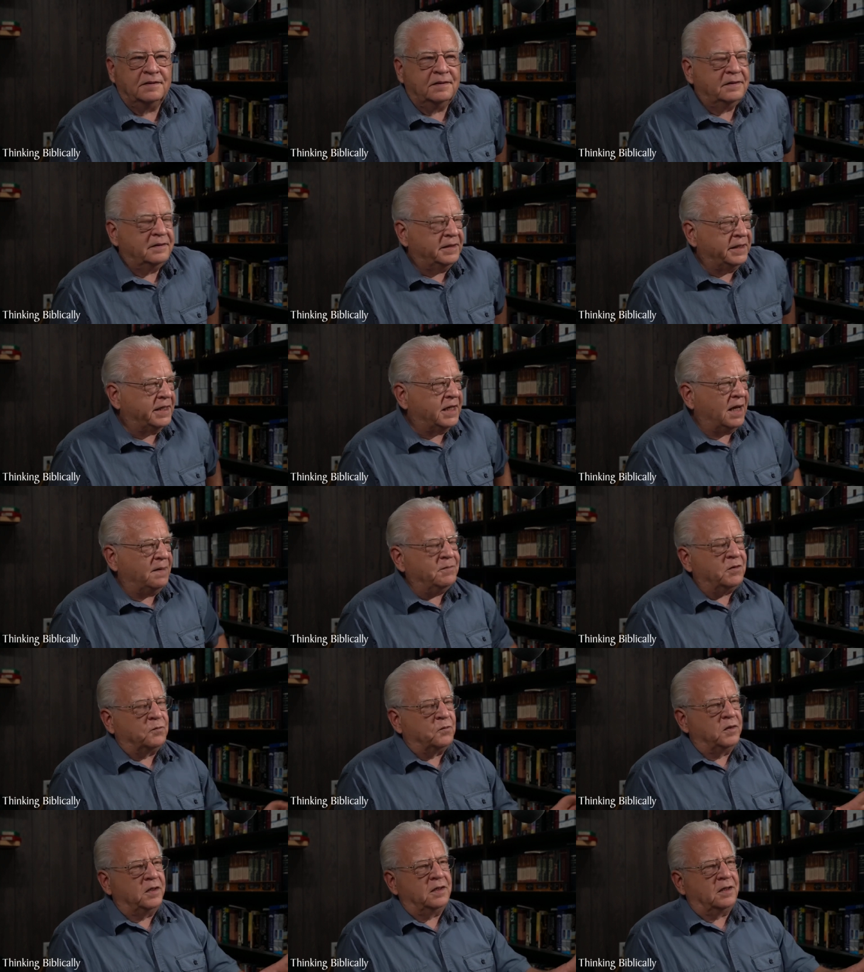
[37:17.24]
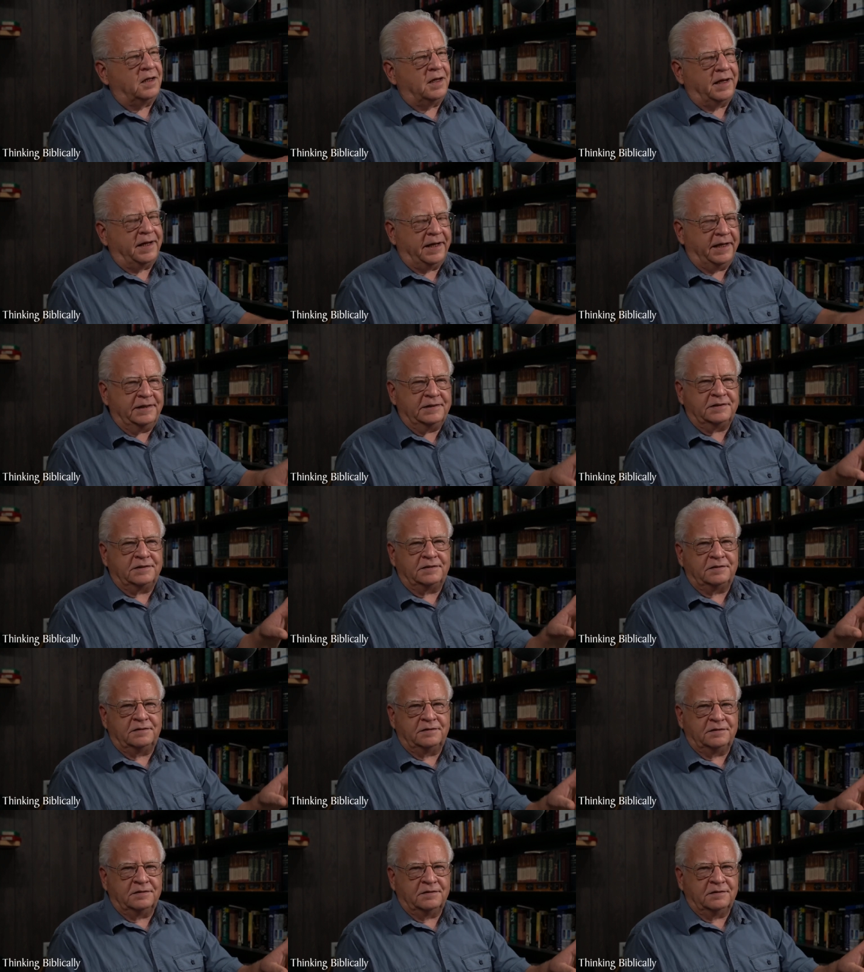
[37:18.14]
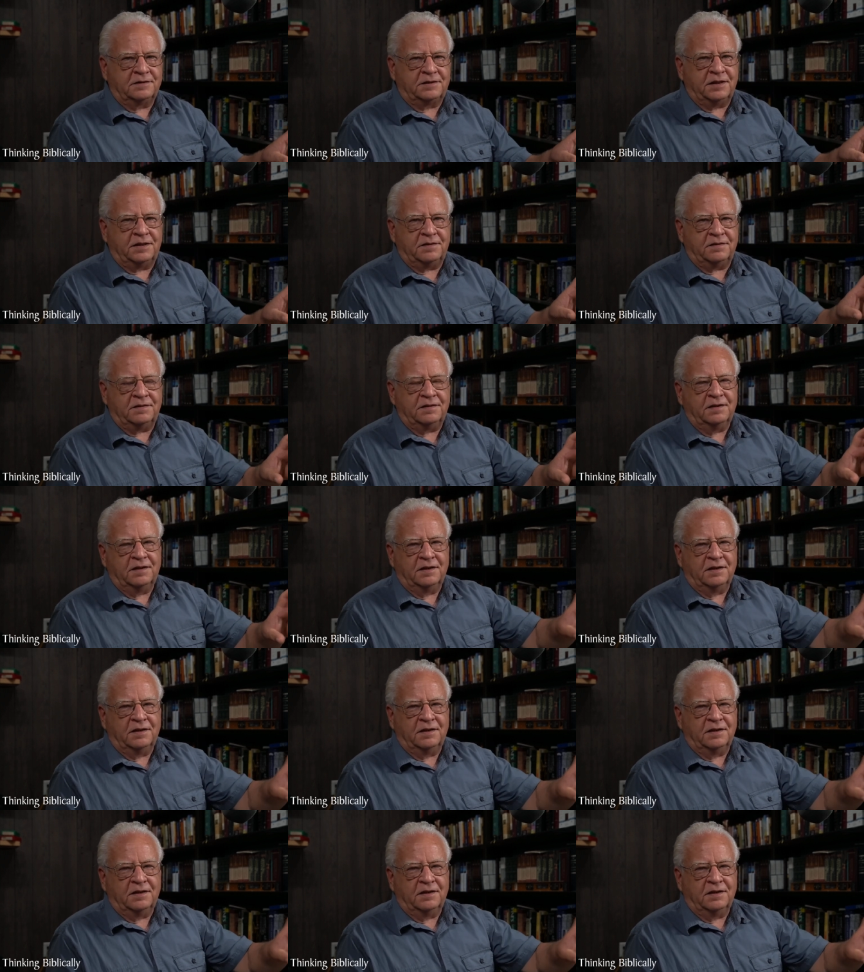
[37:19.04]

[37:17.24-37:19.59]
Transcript: They came to realize see,